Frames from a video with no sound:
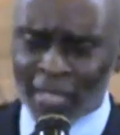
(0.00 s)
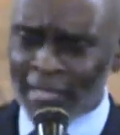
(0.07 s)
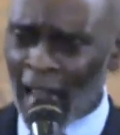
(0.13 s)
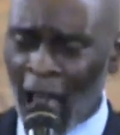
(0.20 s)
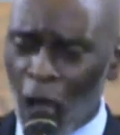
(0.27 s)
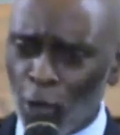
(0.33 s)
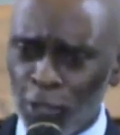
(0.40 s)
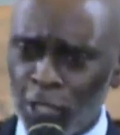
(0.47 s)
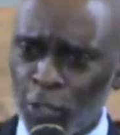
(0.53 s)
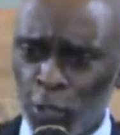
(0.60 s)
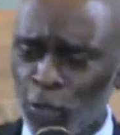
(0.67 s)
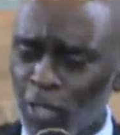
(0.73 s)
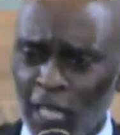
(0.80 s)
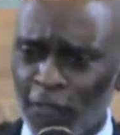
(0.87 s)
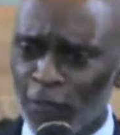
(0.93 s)
the house that
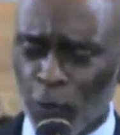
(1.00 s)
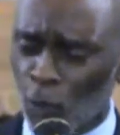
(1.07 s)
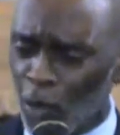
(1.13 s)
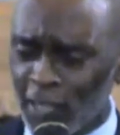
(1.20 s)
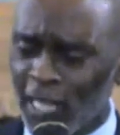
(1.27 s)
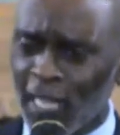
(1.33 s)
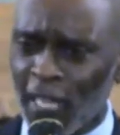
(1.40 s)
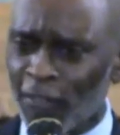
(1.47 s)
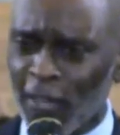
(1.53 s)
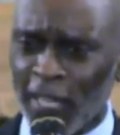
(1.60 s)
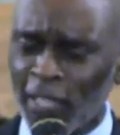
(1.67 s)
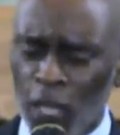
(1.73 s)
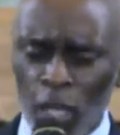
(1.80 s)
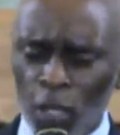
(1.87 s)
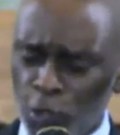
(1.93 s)
you live, you want to live
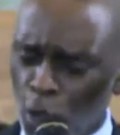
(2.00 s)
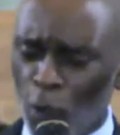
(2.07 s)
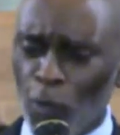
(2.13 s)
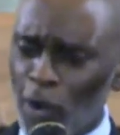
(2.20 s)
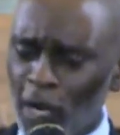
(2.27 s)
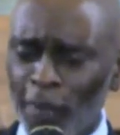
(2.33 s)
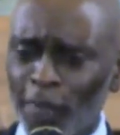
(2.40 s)
in, don't worry